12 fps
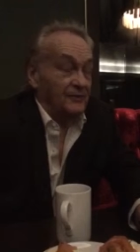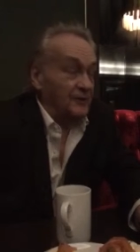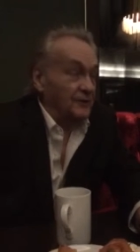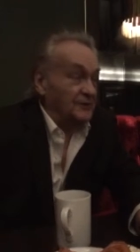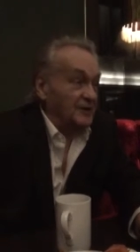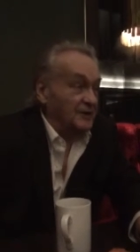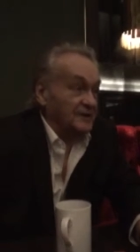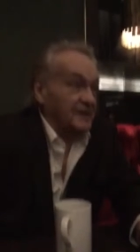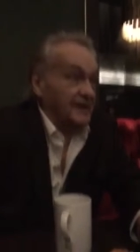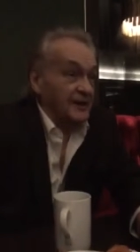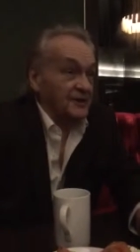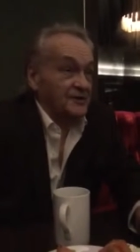15
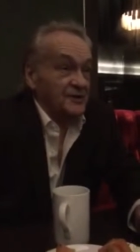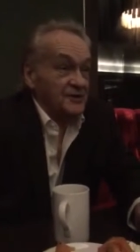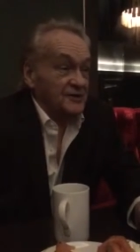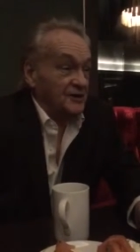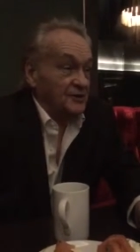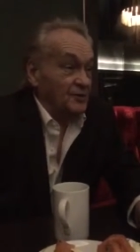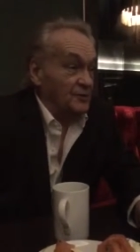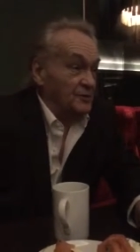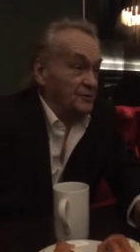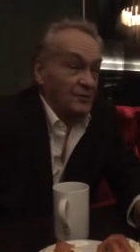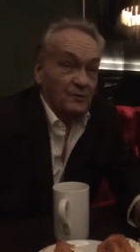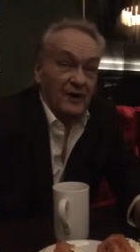characters, and you
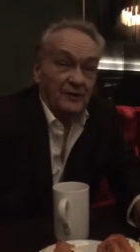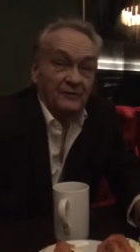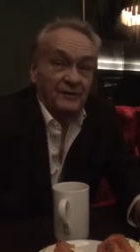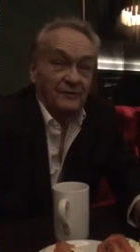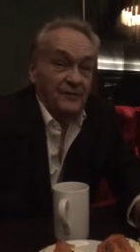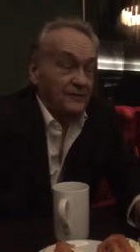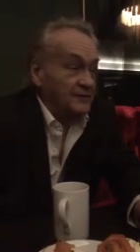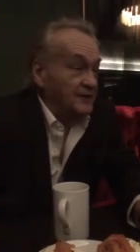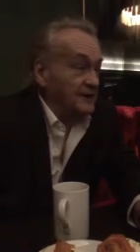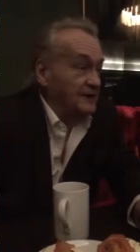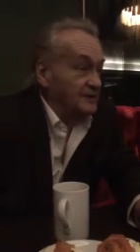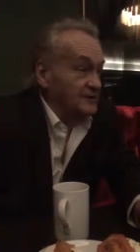would be one of the
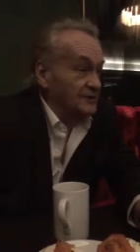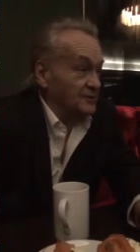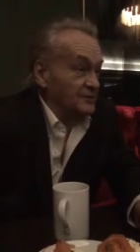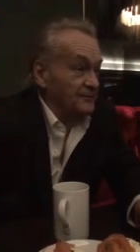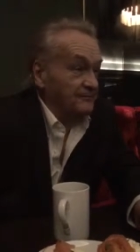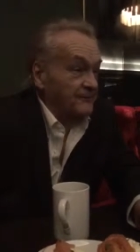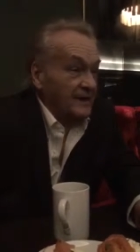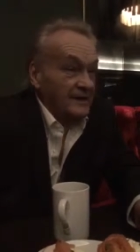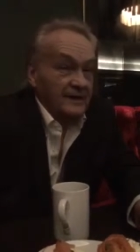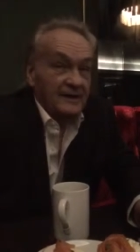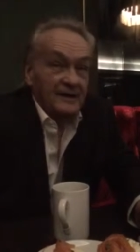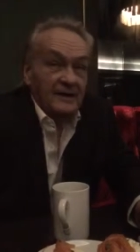15. So,
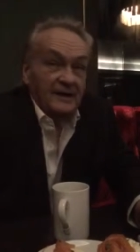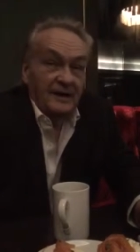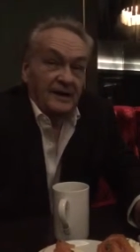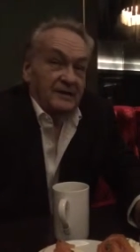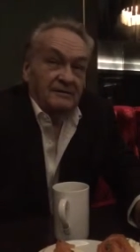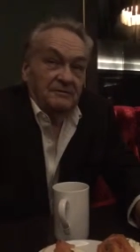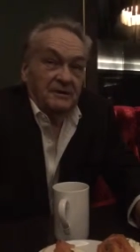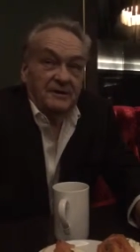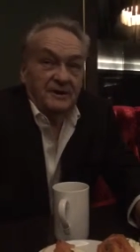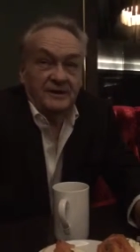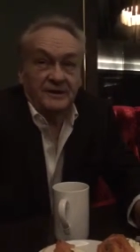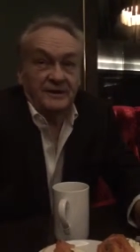and
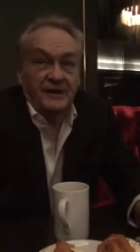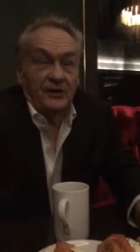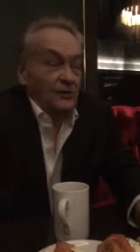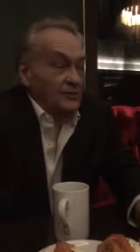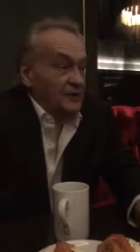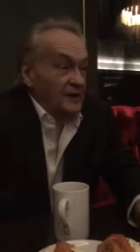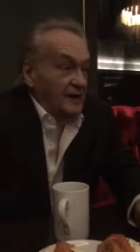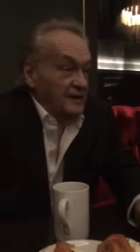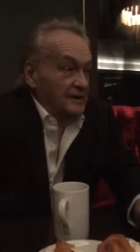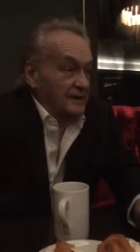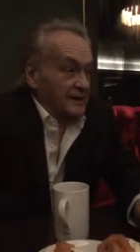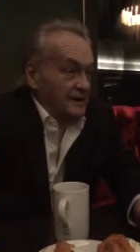they all
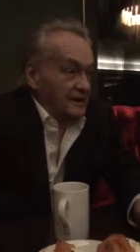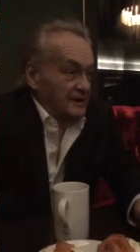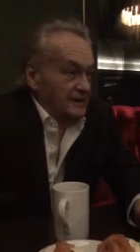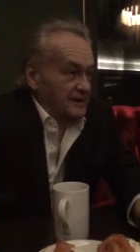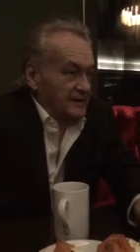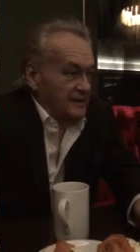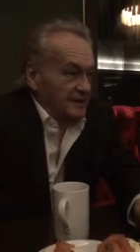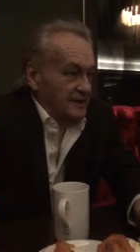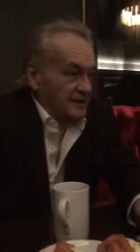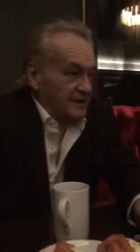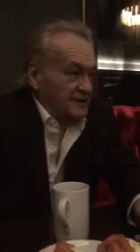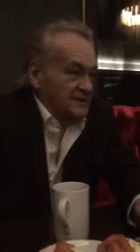gladly uh, uh,
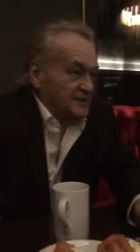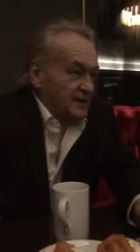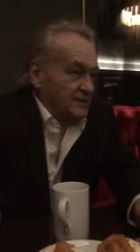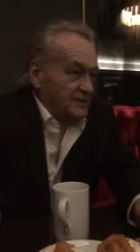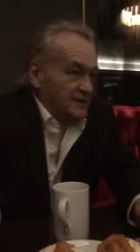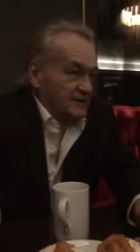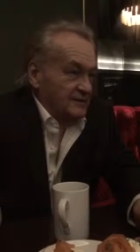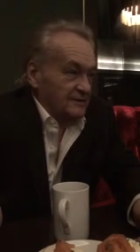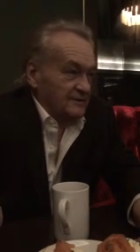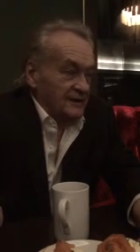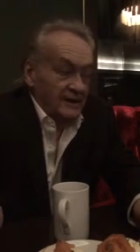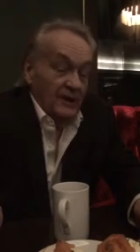uh, accept. They
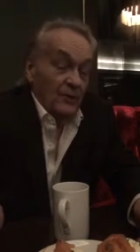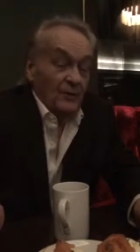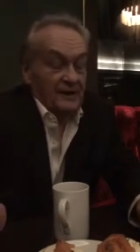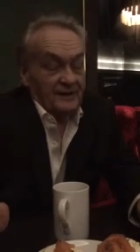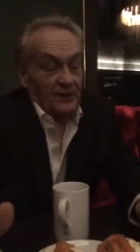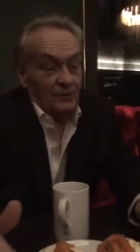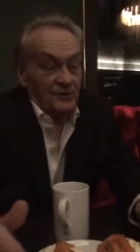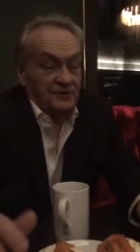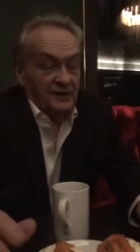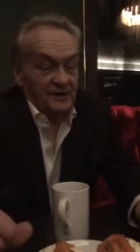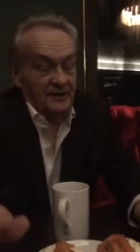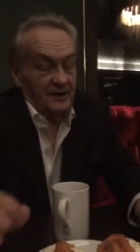don't. Well, there
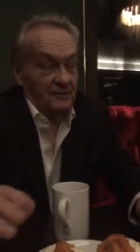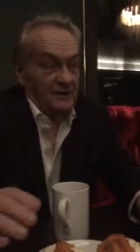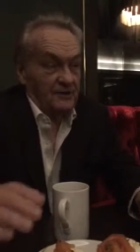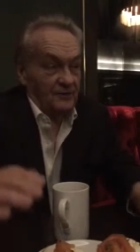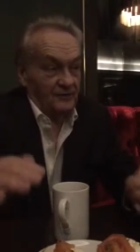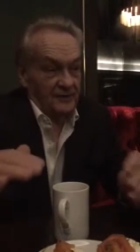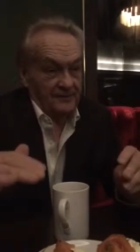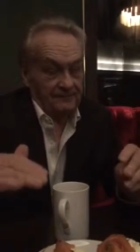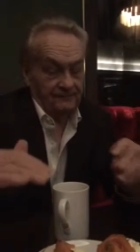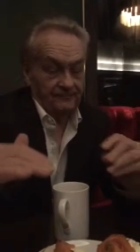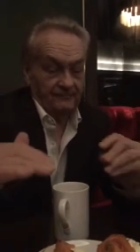was a little bit of a